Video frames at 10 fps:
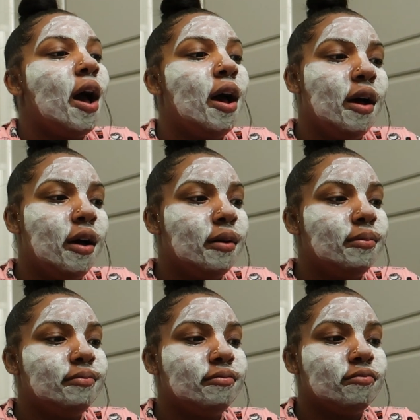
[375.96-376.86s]

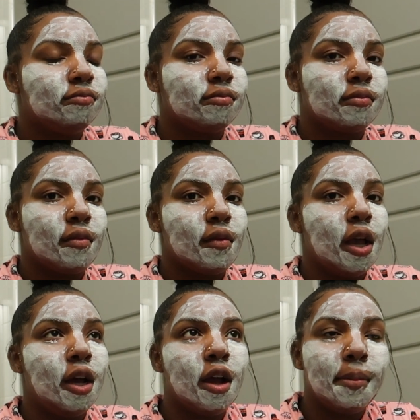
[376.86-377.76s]
a
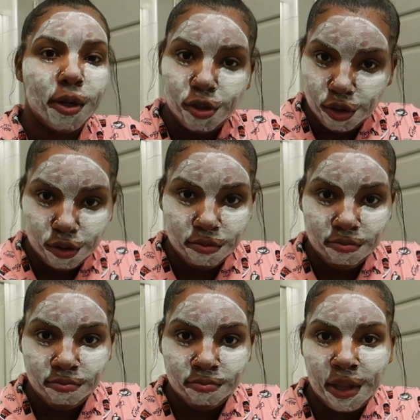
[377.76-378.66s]
commercial
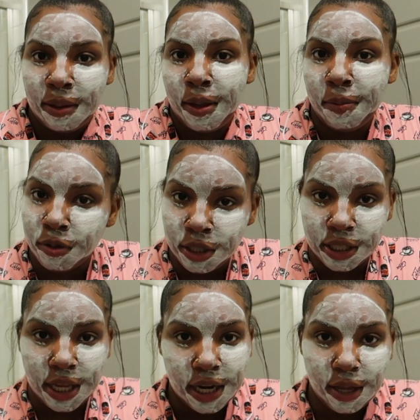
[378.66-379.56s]
and people
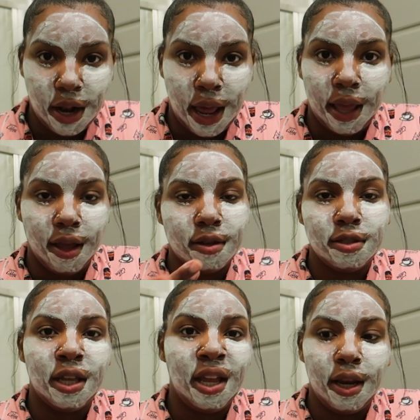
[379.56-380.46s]
just get it like
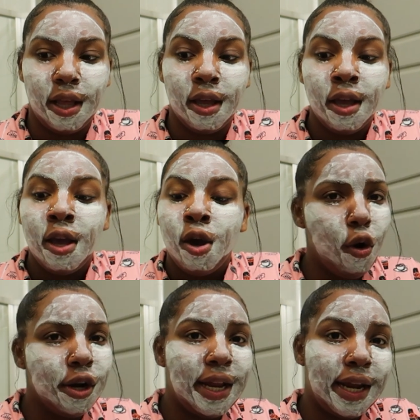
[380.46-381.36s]
to get it, or
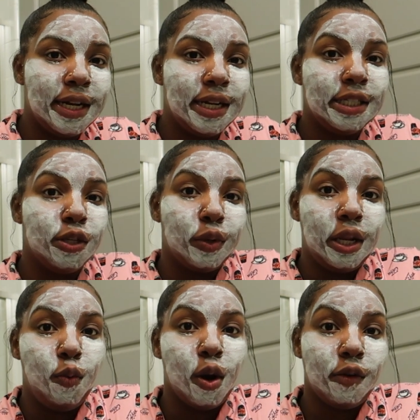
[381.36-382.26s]
that it doesn't
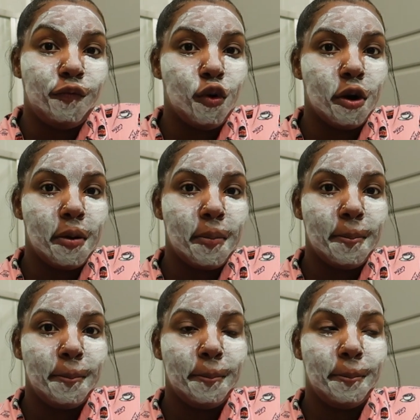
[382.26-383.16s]
really work for
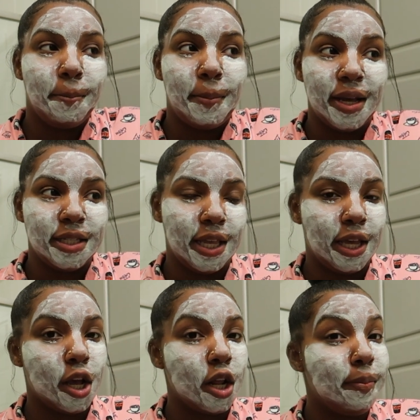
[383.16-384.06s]
my
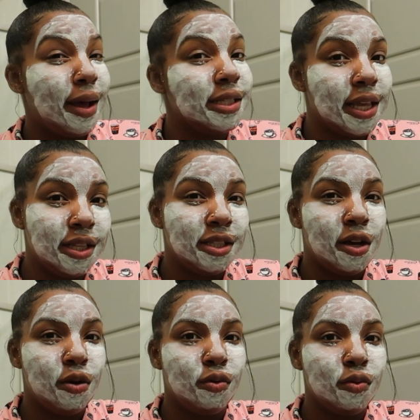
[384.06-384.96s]
skin
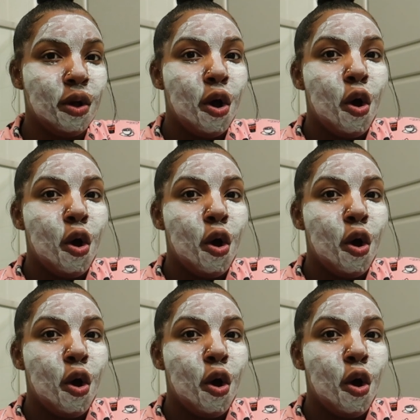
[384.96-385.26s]
tone,